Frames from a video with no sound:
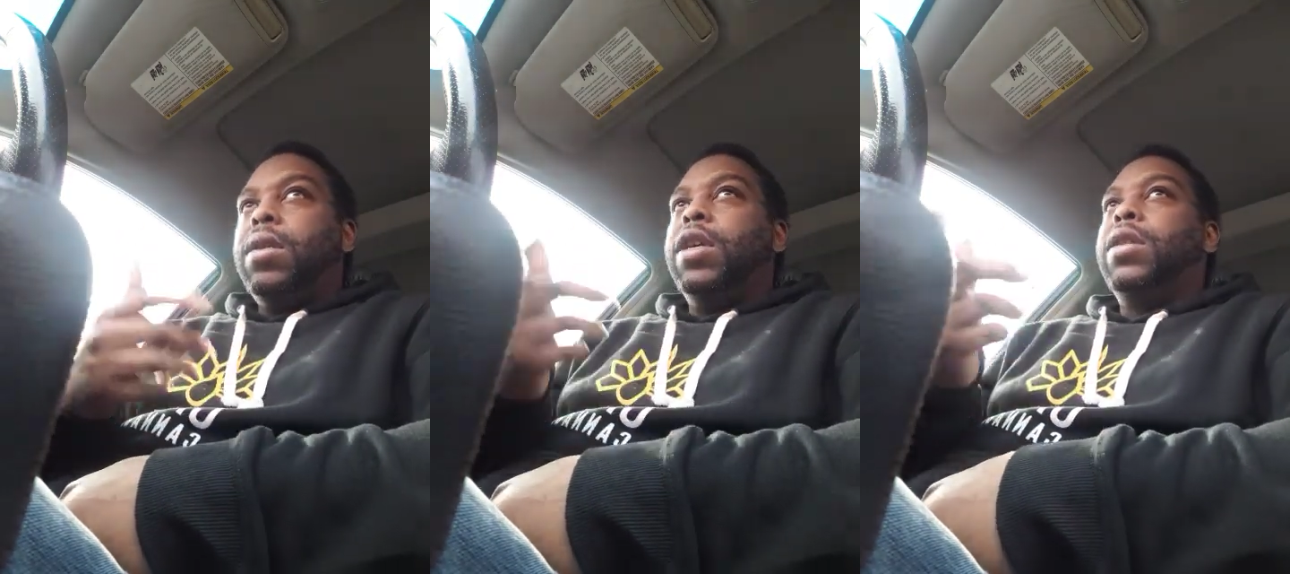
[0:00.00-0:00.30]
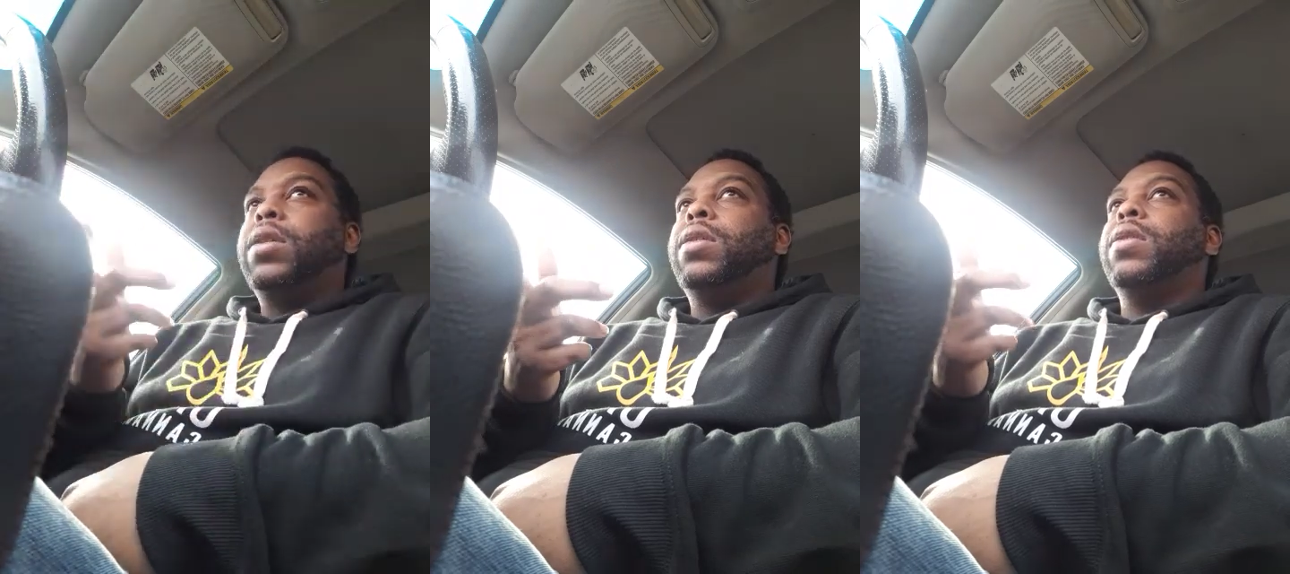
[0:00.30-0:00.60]

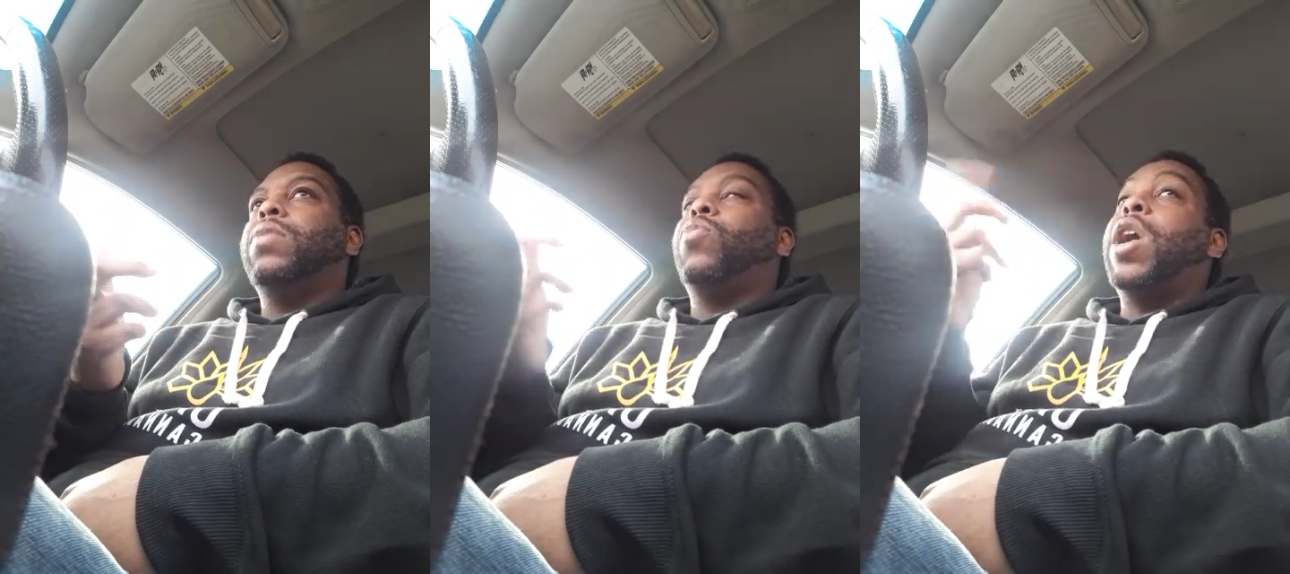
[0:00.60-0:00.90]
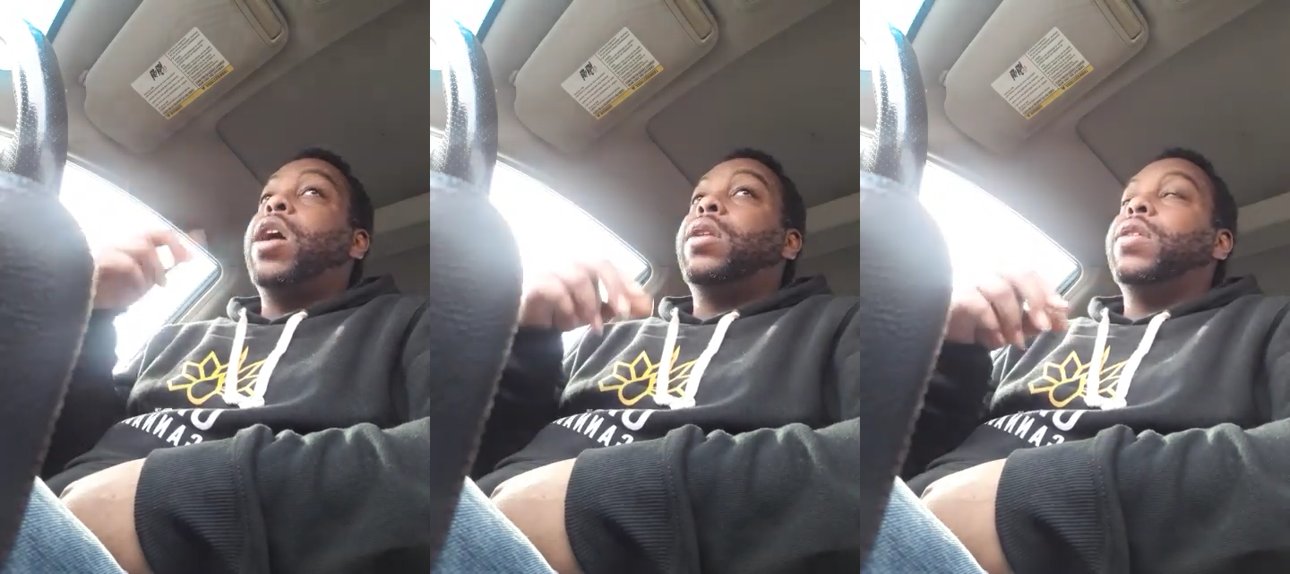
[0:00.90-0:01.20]
That's cook.
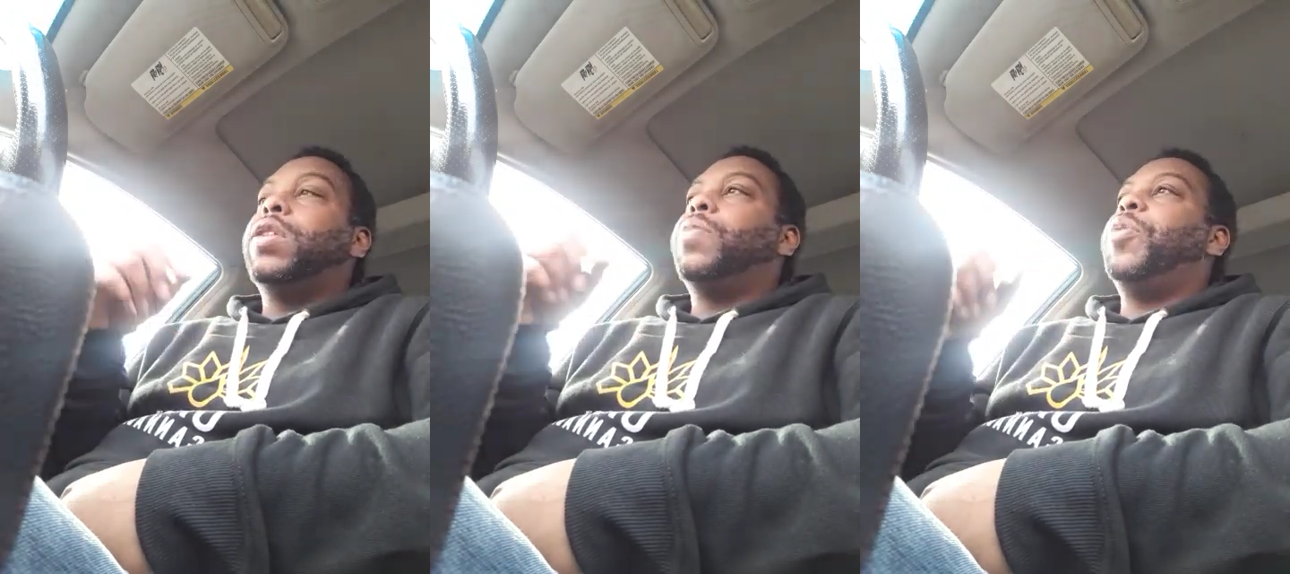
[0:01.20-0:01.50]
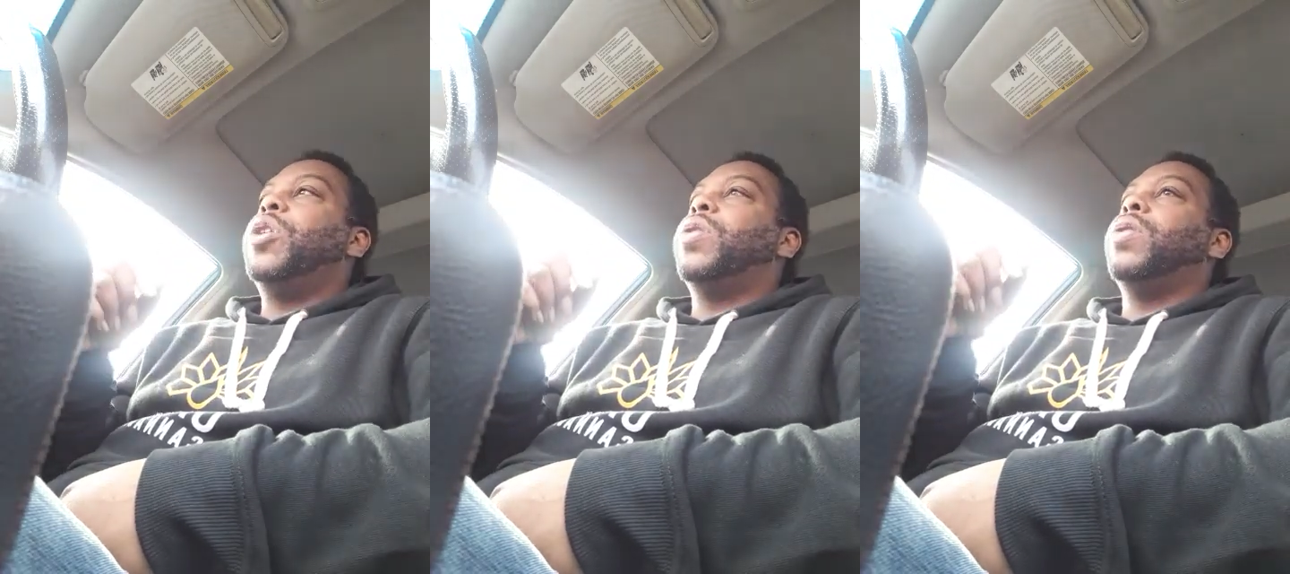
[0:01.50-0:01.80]
Wild is
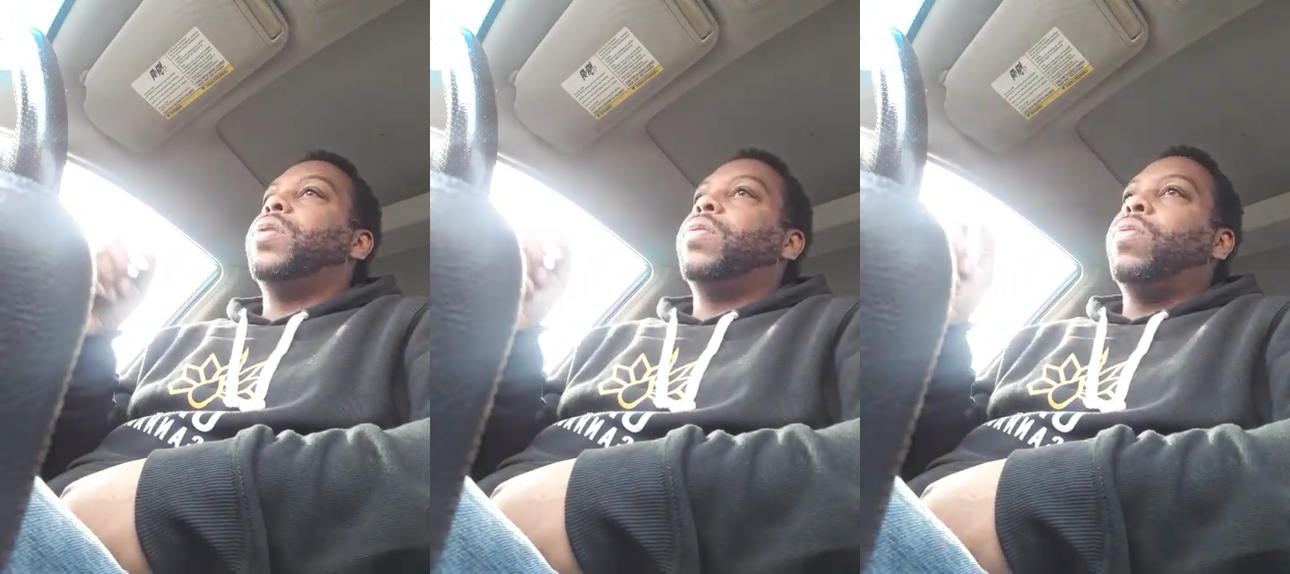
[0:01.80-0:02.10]
spelled